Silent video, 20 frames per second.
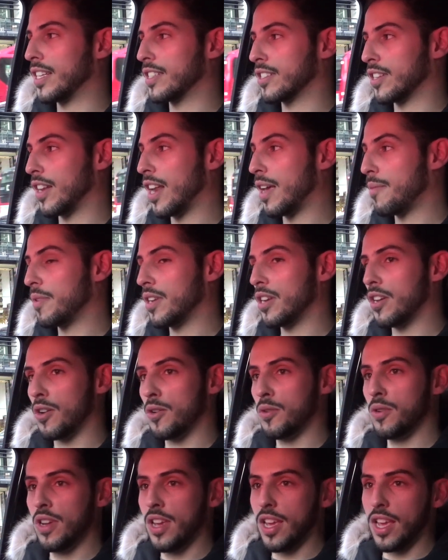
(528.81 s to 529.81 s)
So let me
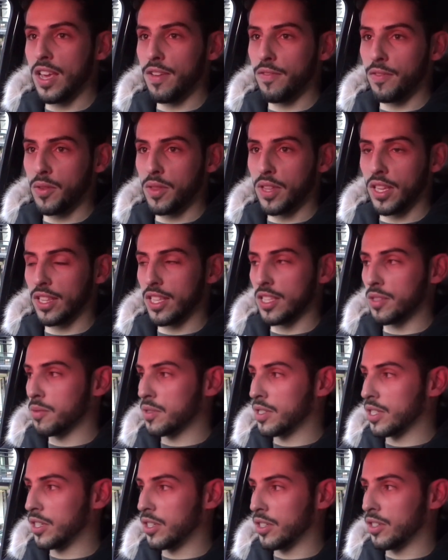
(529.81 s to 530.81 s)
know if you think this
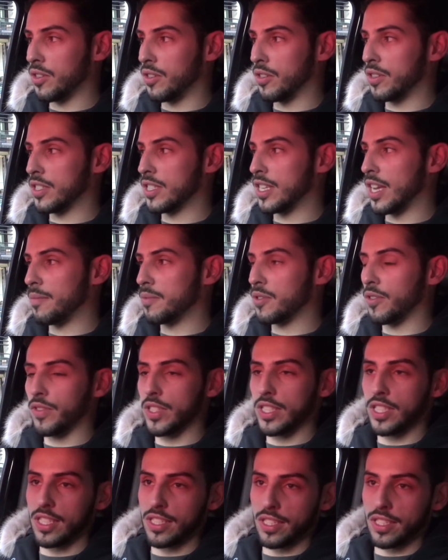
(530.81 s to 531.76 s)
was a good concept, obviously